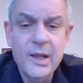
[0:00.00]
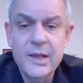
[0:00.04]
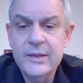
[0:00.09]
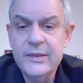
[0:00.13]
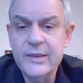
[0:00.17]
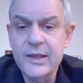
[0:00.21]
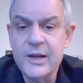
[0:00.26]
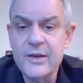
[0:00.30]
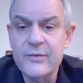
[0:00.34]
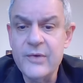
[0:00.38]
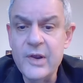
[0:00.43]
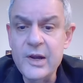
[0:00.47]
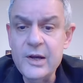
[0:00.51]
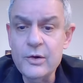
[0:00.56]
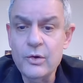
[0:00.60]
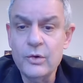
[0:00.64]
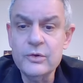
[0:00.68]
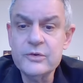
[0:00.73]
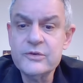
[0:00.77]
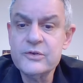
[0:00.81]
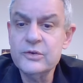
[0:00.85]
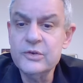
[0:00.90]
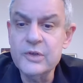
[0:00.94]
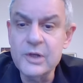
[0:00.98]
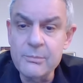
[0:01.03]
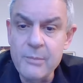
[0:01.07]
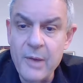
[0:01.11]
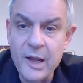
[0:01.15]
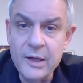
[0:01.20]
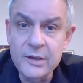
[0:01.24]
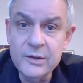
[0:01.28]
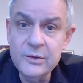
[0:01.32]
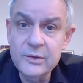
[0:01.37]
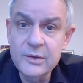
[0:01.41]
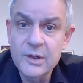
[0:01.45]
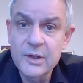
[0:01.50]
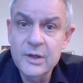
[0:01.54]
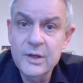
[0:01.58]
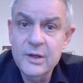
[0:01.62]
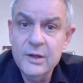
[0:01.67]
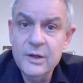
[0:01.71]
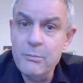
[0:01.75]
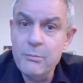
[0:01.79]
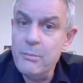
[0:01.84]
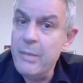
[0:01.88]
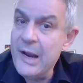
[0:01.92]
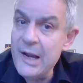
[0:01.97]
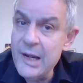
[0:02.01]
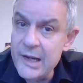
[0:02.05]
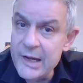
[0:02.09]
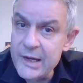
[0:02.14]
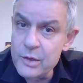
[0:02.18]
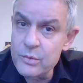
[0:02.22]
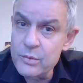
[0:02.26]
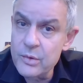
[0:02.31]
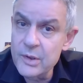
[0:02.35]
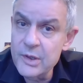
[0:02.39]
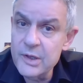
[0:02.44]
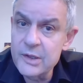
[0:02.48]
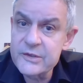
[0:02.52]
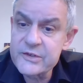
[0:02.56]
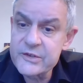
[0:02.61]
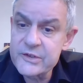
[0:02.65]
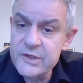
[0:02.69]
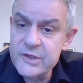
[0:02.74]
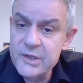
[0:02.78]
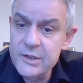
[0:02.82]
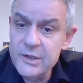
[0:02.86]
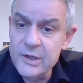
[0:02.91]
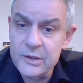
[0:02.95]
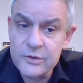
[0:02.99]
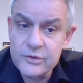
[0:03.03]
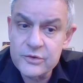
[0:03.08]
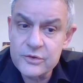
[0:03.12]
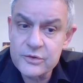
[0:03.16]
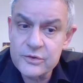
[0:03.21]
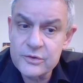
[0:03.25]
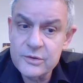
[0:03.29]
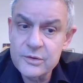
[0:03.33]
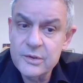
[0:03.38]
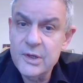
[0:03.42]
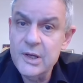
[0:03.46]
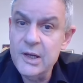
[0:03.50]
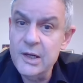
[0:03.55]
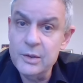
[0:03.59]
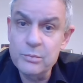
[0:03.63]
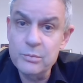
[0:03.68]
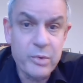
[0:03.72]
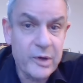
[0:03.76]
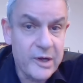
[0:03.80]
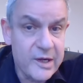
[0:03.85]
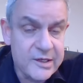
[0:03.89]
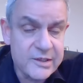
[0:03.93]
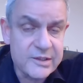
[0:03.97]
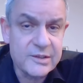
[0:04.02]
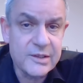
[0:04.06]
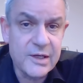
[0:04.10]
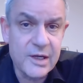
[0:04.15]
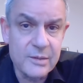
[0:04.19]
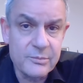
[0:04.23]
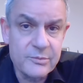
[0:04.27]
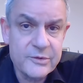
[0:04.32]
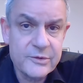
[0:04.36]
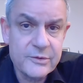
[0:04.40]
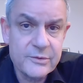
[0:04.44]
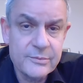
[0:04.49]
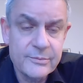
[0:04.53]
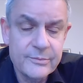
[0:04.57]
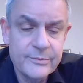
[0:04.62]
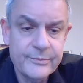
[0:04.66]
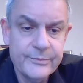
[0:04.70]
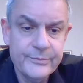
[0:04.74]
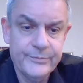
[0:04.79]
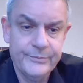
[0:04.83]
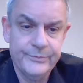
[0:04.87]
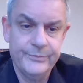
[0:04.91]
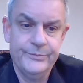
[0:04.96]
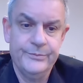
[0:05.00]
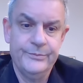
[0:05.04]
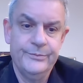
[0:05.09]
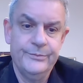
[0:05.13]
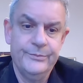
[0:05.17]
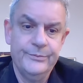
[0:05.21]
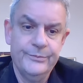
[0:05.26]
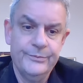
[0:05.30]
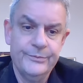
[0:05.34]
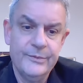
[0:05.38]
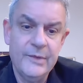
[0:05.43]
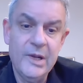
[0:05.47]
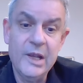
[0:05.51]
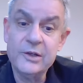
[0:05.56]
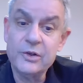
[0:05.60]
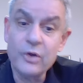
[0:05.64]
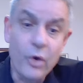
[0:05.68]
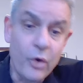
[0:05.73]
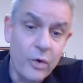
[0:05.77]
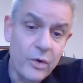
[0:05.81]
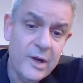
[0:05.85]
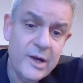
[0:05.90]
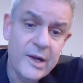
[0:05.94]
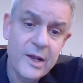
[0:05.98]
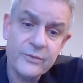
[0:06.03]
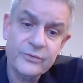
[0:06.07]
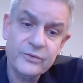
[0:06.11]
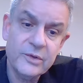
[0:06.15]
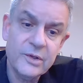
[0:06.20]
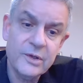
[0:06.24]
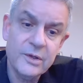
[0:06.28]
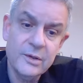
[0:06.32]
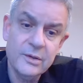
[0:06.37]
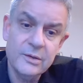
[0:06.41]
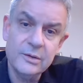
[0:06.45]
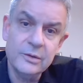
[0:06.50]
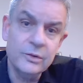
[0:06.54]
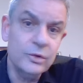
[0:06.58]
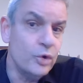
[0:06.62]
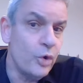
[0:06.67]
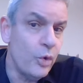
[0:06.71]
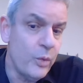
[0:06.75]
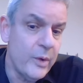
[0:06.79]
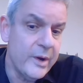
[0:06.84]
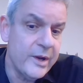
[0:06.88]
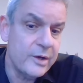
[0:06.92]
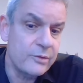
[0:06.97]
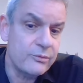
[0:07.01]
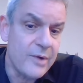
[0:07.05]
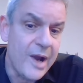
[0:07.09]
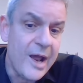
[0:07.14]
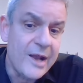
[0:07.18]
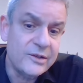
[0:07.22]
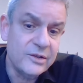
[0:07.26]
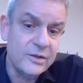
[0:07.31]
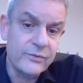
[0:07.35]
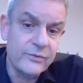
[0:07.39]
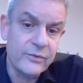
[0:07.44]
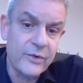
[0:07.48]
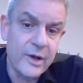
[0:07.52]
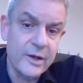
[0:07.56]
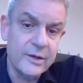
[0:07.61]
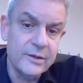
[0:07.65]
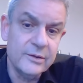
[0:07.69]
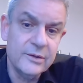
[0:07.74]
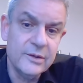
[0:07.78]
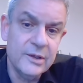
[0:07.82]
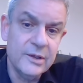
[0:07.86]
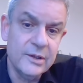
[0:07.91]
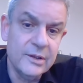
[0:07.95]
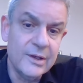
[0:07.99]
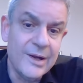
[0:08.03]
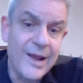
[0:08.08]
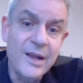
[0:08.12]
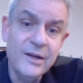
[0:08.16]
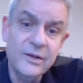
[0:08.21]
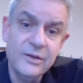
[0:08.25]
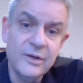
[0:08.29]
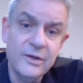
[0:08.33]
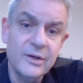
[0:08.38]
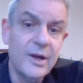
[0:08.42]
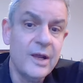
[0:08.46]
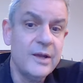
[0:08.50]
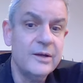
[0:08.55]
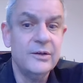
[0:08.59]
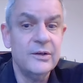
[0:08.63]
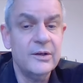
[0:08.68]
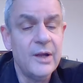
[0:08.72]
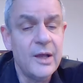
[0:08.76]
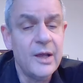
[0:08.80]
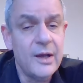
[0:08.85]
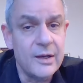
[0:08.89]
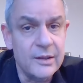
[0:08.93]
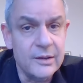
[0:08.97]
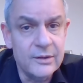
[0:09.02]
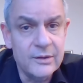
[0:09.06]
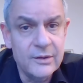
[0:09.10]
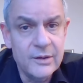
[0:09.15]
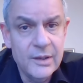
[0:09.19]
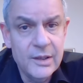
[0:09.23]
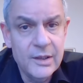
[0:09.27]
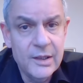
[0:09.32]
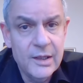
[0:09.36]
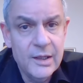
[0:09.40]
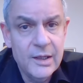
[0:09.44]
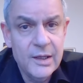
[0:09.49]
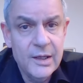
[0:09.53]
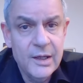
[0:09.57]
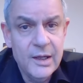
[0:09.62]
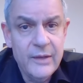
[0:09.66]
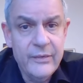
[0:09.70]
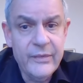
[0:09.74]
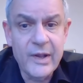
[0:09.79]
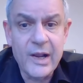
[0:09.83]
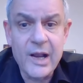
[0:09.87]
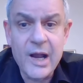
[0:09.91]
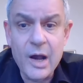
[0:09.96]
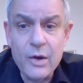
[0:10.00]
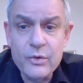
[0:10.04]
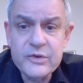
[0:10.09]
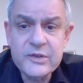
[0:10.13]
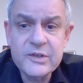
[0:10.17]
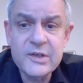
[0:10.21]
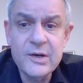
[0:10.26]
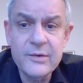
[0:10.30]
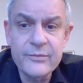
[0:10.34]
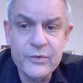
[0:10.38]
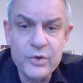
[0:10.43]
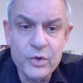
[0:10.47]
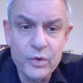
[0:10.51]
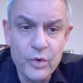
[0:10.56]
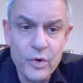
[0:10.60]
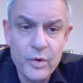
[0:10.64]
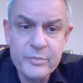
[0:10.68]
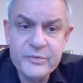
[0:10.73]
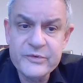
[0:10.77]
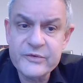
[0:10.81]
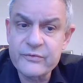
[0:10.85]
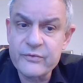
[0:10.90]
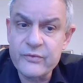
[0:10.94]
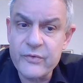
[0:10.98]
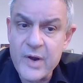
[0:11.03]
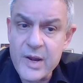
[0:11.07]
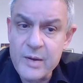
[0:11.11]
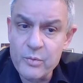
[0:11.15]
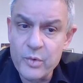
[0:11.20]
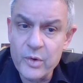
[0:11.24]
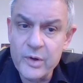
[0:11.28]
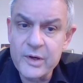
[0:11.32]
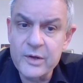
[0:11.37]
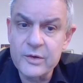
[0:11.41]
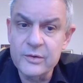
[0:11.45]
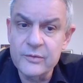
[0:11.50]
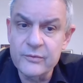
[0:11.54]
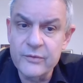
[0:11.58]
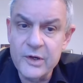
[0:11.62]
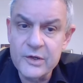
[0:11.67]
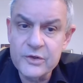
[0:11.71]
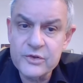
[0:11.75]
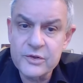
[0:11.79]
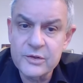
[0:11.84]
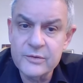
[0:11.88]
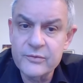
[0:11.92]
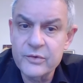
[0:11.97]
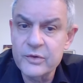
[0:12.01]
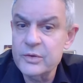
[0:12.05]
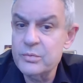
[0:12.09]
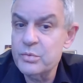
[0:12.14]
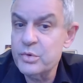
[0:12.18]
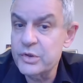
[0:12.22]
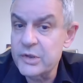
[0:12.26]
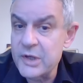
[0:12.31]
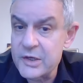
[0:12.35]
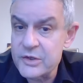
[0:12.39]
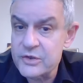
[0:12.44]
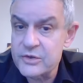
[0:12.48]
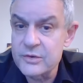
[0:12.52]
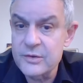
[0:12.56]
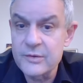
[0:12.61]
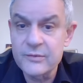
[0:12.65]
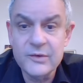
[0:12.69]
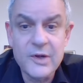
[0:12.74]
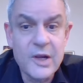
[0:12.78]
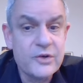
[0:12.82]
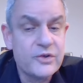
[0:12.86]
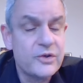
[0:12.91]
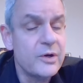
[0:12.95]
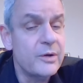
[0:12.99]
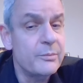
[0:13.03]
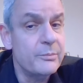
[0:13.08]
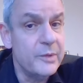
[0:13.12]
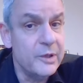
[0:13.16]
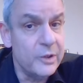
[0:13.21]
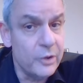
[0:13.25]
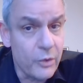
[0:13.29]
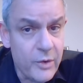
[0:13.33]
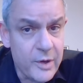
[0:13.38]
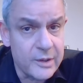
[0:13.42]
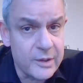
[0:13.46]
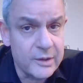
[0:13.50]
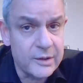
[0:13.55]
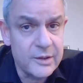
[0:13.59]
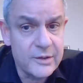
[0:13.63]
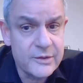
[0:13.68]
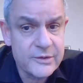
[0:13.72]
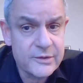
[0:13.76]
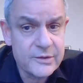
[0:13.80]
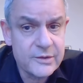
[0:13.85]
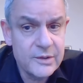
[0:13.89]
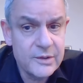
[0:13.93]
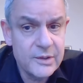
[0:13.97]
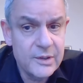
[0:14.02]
The Kven also demand bilingual signage and place names. Yet only after Norway ratified, in nineteen ninety-nine, the Council of Europe's Framework Convention for the Protection of National Minorities,